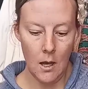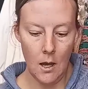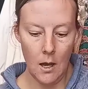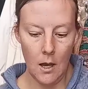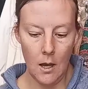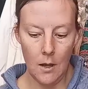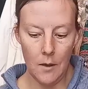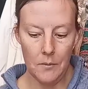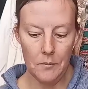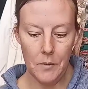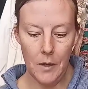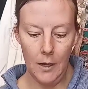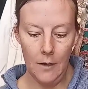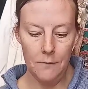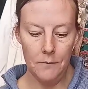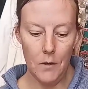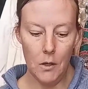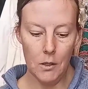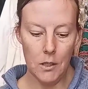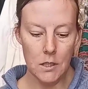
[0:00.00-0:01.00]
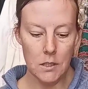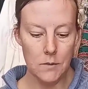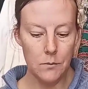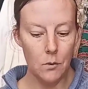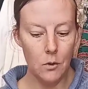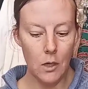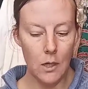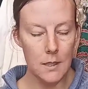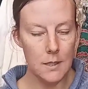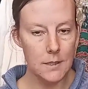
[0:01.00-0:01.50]
I focused
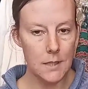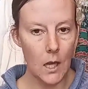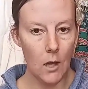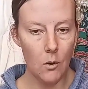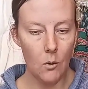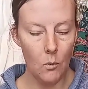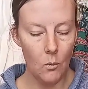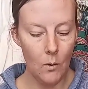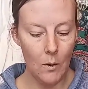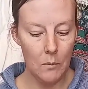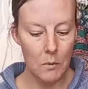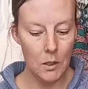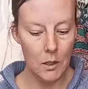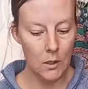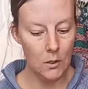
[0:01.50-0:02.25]
more on Southern women